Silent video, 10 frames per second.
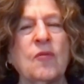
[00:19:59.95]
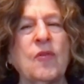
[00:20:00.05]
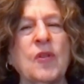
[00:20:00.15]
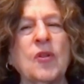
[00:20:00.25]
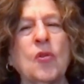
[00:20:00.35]

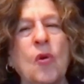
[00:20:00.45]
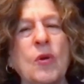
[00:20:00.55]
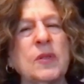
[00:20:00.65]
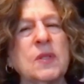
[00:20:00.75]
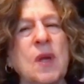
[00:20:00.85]
for the
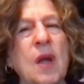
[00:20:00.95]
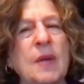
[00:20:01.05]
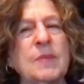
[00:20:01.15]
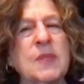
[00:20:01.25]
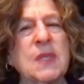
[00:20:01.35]

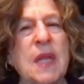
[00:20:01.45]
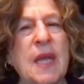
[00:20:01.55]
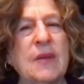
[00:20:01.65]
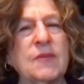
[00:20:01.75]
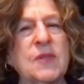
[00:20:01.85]
long-time
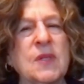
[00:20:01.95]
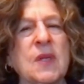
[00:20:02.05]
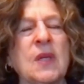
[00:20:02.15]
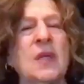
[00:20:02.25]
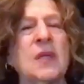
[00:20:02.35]
slaves
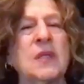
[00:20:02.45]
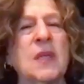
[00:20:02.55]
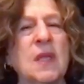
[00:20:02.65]
to